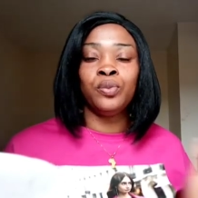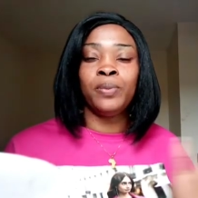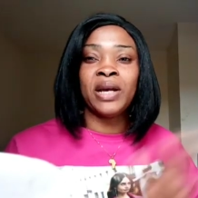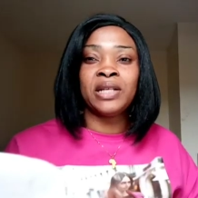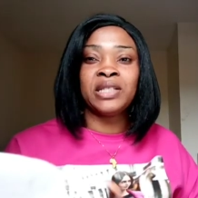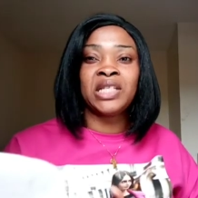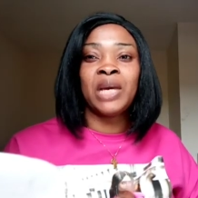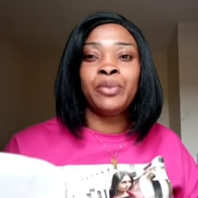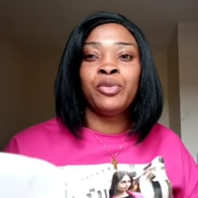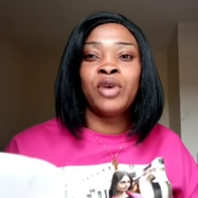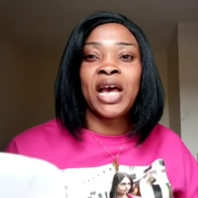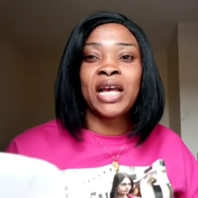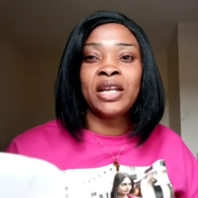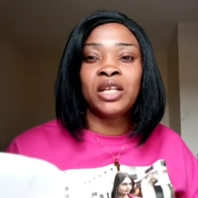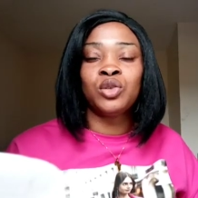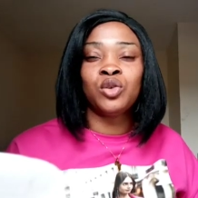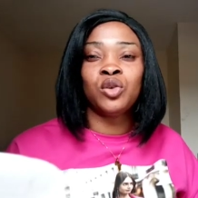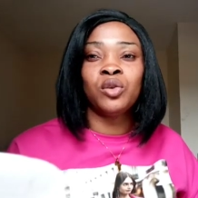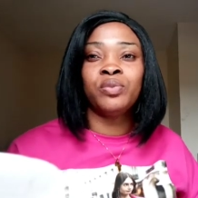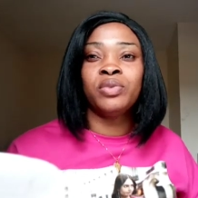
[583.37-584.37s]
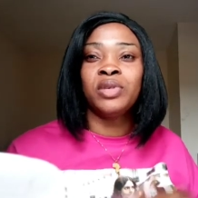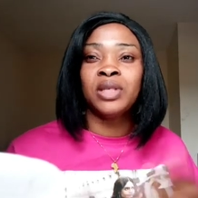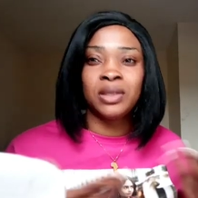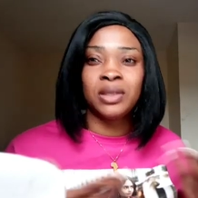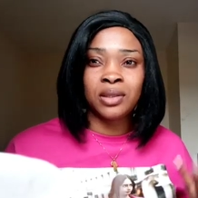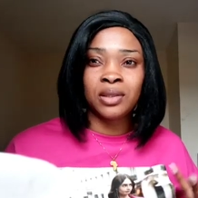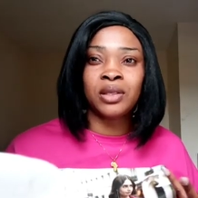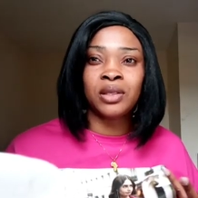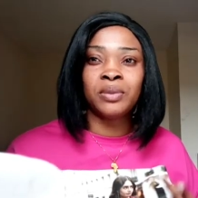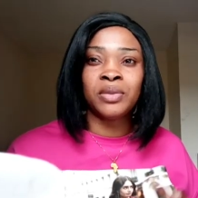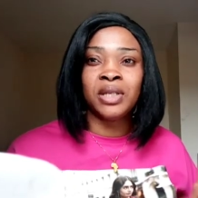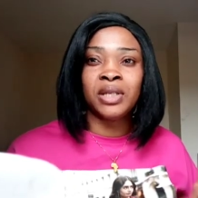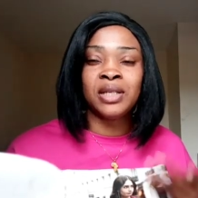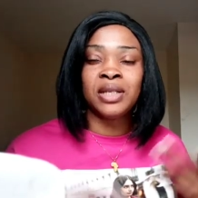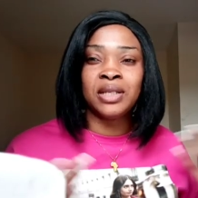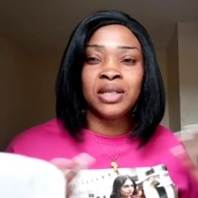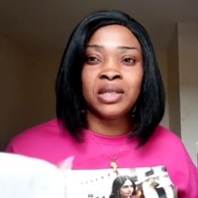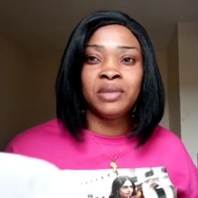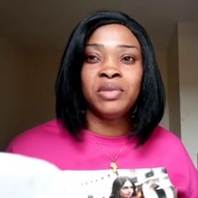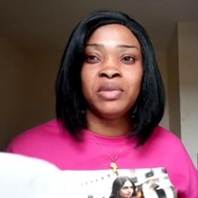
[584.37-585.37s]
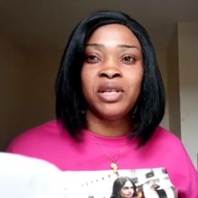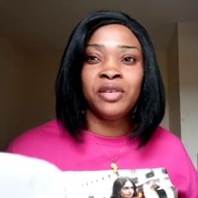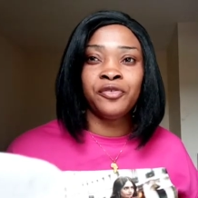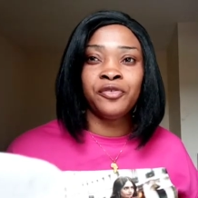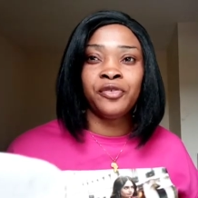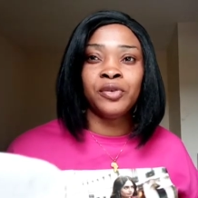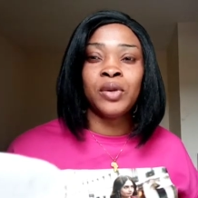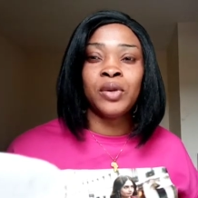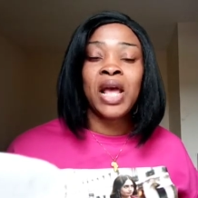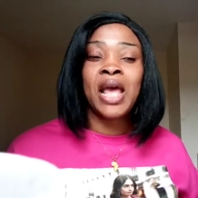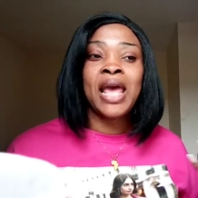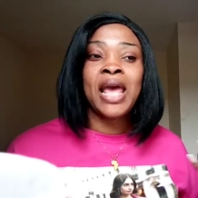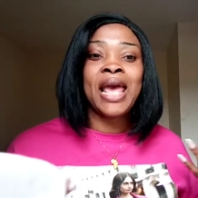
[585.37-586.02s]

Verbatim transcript: By the time you add it up, it's something, it's meaningful.